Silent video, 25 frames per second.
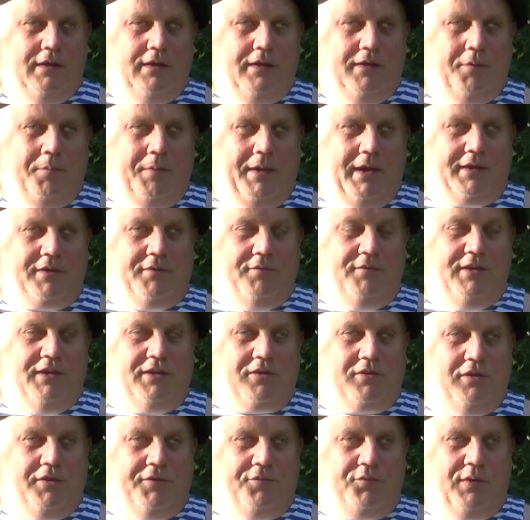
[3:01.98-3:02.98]
the back of the
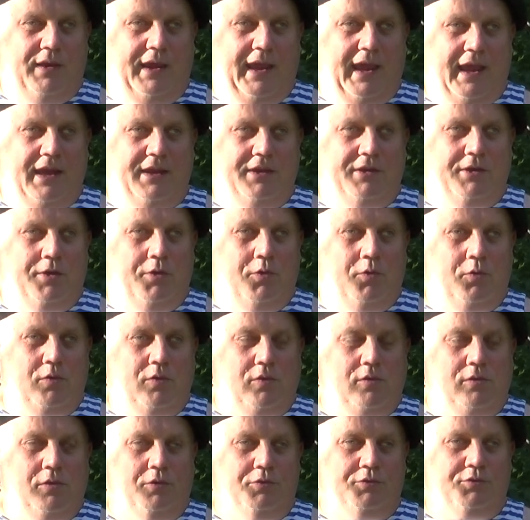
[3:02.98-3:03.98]
vehicle if we had to go
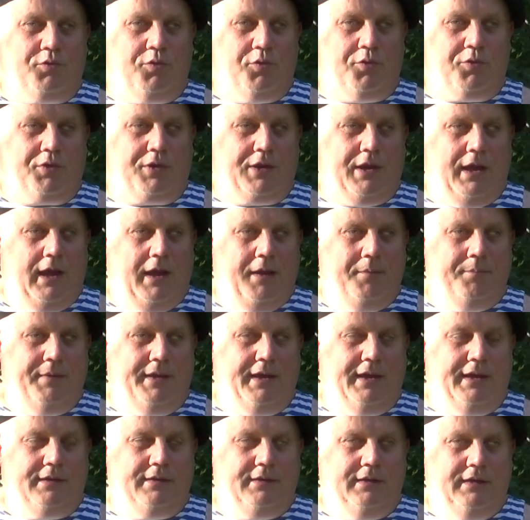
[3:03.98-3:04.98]
close quarter
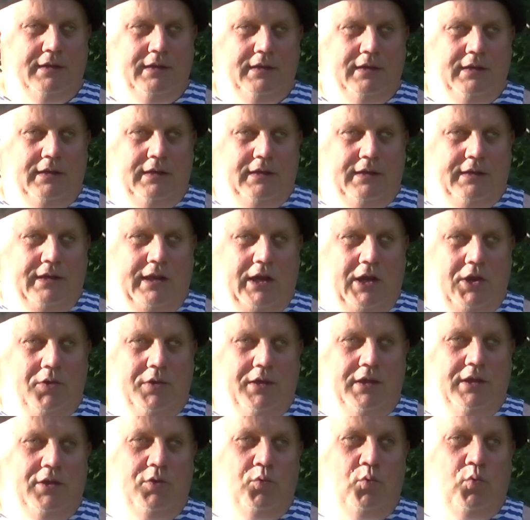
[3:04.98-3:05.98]
combat. Now,
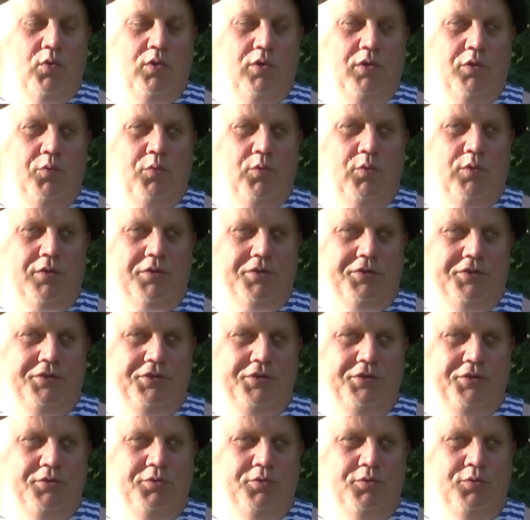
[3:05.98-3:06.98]
in World War
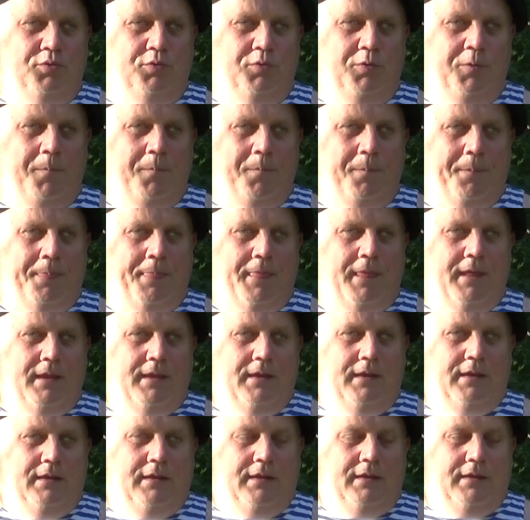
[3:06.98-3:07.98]
II,
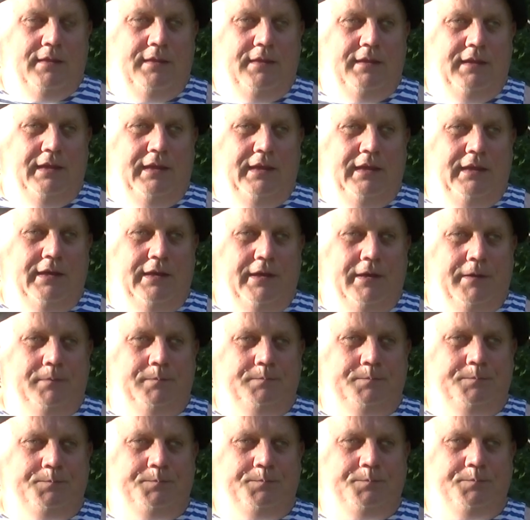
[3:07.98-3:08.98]
the
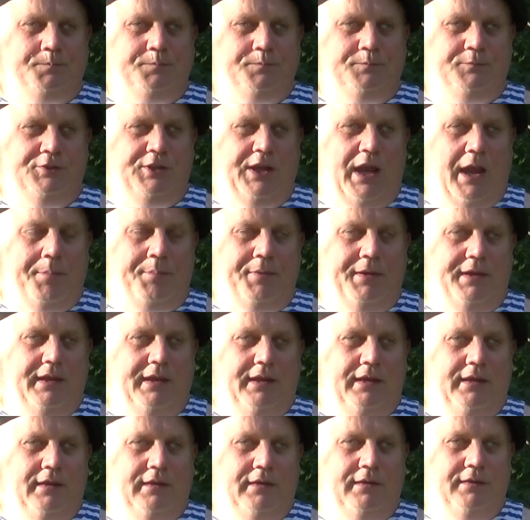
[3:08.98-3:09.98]

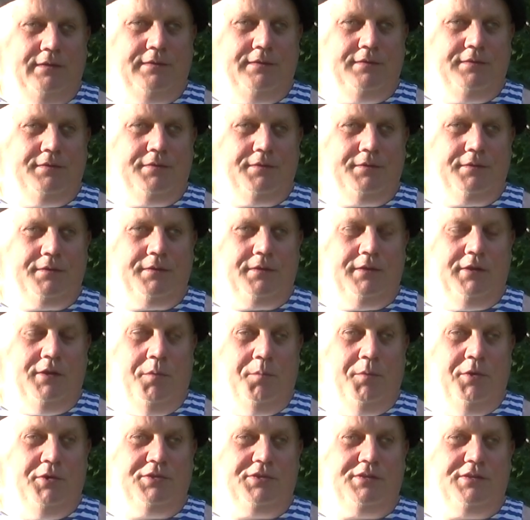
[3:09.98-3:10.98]
Japanese,
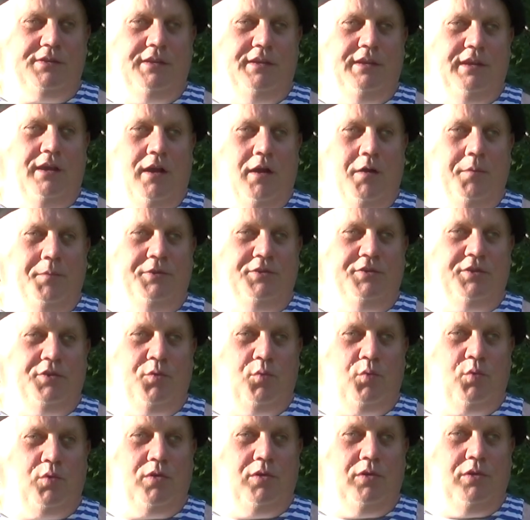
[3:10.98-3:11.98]
most of the armies of
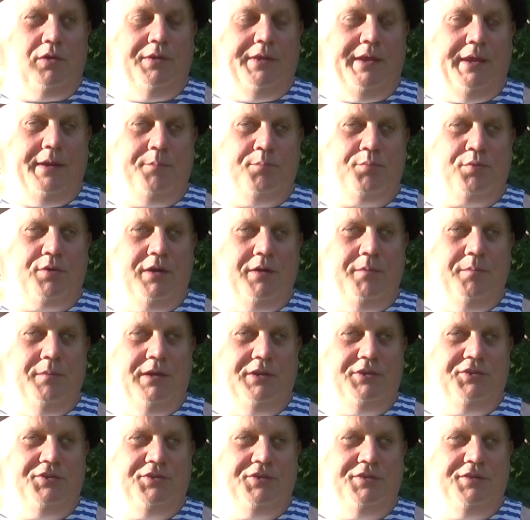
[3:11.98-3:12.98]
the world had pretty
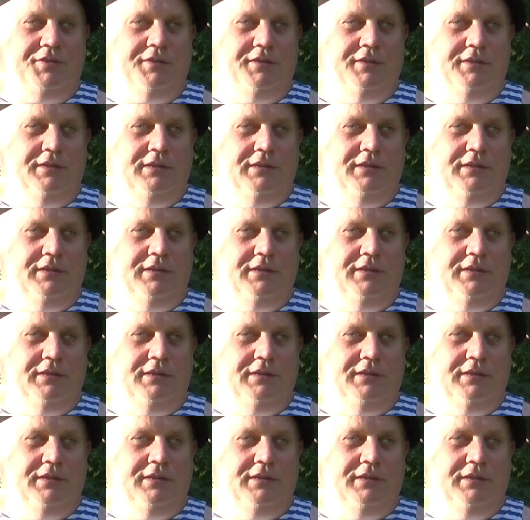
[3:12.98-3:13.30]
much